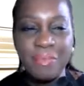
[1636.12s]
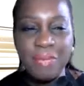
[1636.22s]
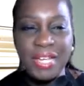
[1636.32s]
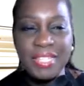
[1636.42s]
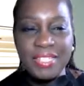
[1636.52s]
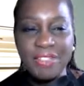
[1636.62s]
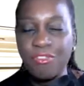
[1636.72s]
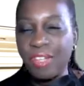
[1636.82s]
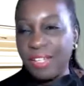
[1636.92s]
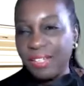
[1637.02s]
pasta
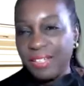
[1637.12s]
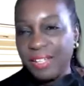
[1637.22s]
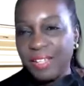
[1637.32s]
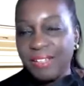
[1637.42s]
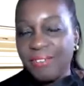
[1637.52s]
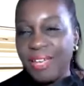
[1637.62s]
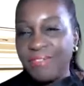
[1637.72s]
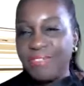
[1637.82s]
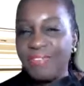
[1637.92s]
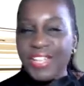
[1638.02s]
drained, we have
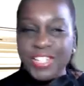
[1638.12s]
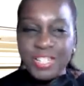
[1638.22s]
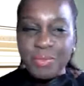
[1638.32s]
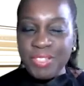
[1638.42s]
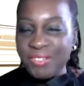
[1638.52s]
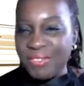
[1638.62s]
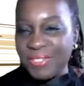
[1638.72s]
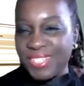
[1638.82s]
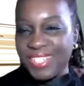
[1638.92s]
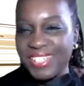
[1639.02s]
the vegetables
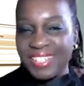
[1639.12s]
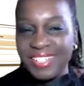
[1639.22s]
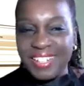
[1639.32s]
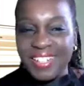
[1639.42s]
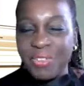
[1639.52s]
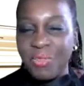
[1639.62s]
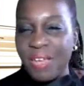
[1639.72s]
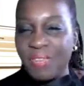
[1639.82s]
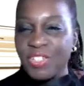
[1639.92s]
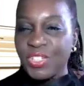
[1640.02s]
roasted, we
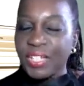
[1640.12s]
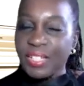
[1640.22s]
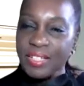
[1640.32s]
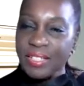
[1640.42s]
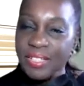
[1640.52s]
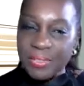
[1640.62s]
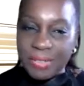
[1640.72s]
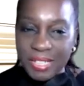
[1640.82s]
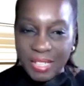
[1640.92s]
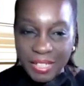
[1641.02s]
have the chicken
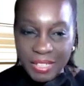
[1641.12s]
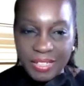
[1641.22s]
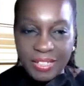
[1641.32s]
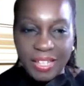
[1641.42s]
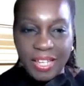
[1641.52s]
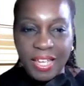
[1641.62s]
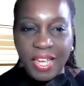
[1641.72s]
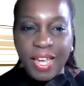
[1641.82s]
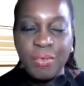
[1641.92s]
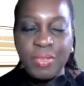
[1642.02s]
sauteed,
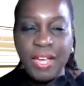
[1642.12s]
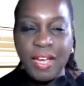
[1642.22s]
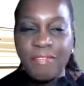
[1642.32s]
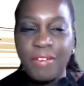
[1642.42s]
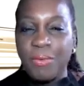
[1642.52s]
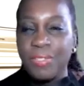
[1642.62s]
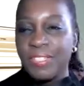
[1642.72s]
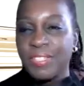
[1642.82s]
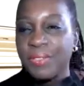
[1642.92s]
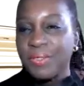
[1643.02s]
and we have our
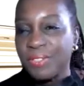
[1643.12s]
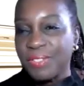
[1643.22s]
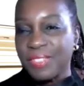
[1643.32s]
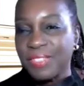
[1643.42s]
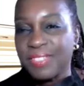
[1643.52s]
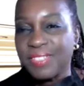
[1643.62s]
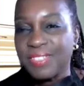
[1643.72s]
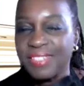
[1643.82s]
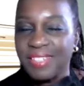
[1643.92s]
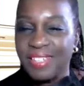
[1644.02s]
sauce,
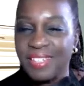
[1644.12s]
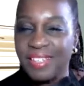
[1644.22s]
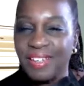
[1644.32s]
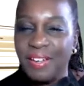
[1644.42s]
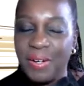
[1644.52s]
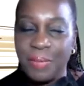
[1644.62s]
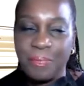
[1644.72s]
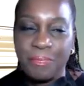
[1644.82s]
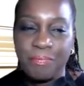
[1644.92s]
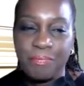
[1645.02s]

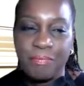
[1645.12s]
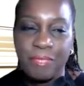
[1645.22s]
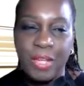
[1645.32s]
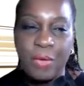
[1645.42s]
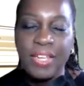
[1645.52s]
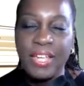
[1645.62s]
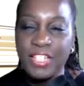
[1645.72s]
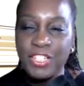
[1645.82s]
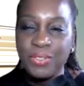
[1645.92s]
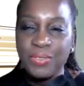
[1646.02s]
our
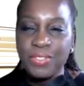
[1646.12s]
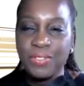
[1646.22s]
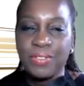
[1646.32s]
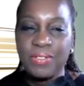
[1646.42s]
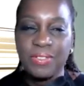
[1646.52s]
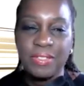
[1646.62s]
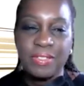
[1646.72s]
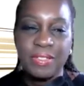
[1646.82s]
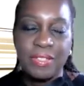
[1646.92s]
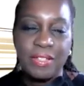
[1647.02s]
cashew
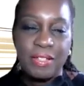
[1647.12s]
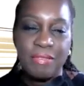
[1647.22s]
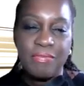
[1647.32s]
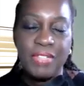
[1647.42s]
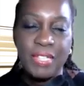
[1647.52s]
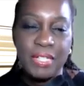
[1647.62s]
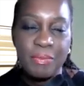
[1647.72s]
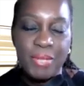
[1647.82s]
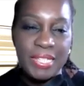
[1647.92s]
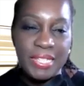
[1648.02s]
sauce,
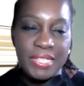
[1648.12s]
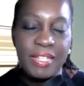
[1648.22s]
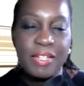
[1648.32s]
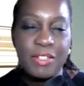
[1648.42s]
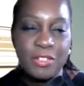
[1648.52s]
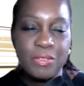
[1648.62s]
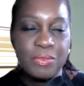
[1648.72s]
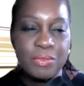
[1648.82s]
vegan-based cashew.